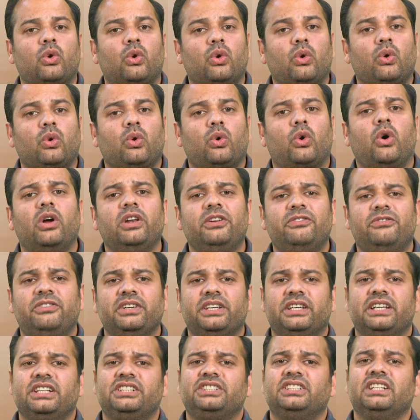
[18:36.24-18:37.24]

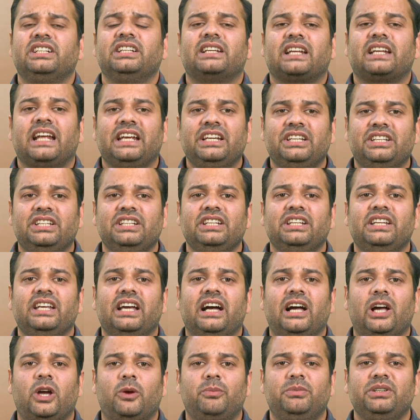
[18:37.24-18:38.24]
Qualification criteria
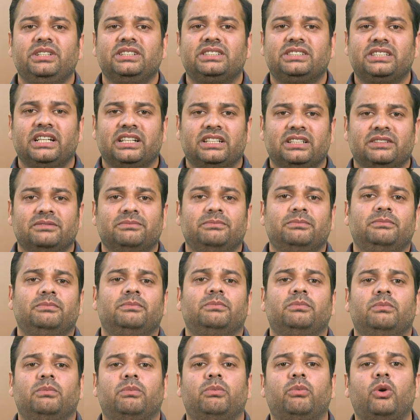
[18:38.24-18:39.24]
have been set up
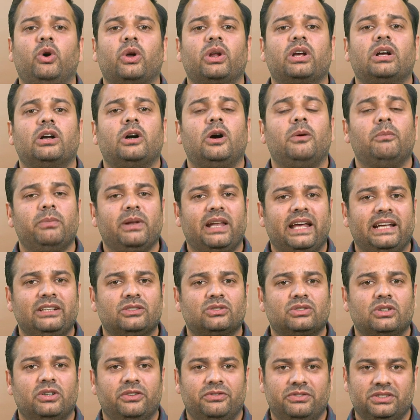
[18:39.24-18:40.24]
for compliance
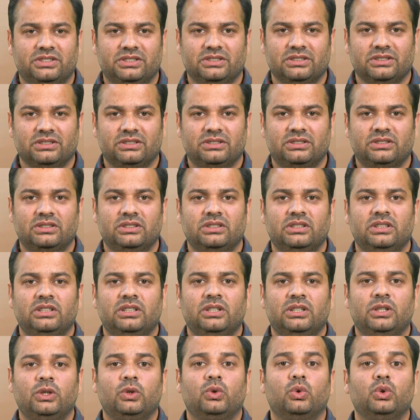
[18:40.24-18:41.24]
officers
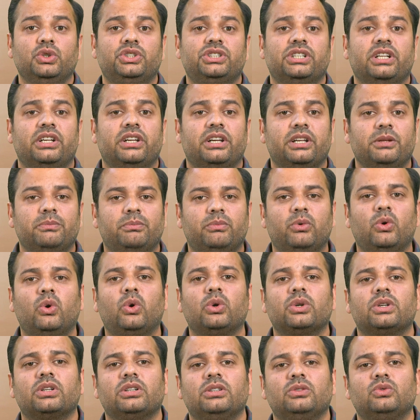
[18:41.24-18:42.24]
who shall report
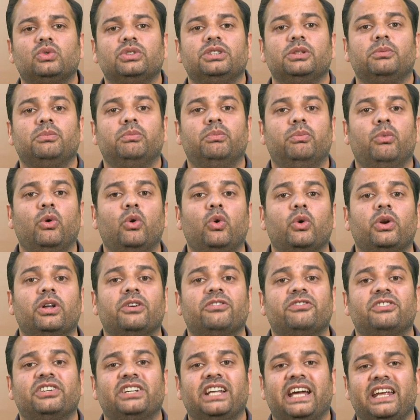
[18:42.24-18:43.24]
to the board of
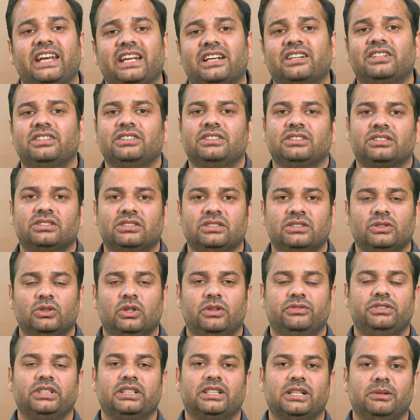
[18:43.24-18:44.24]
directors of the
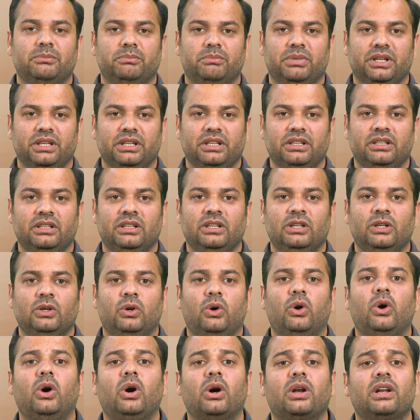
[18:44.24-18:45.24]
company
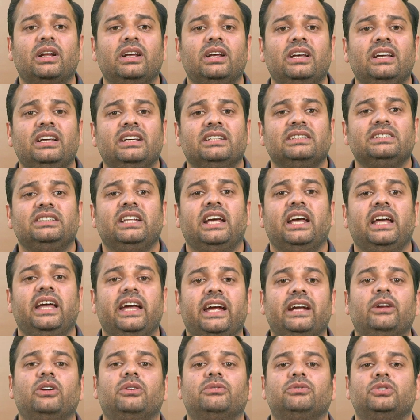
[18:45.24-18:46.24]
or the head
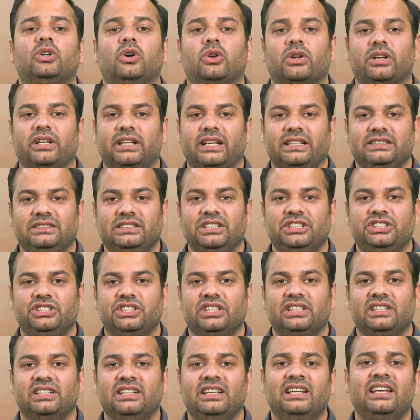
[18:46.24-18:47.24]
of the organization,
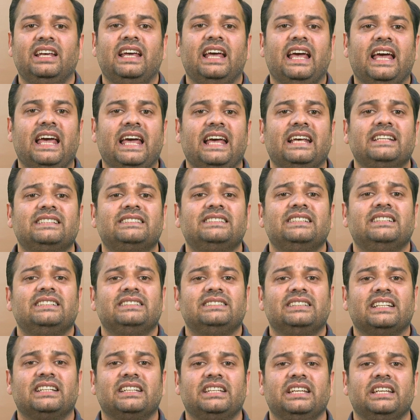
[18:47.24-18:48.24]
as the
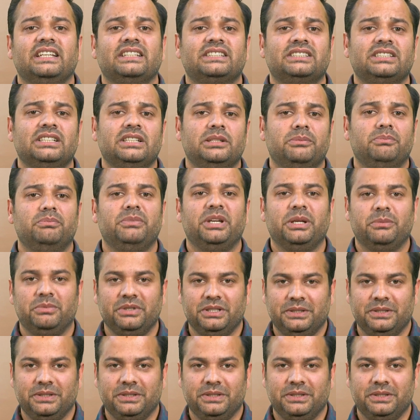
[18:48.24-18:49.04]
case may be.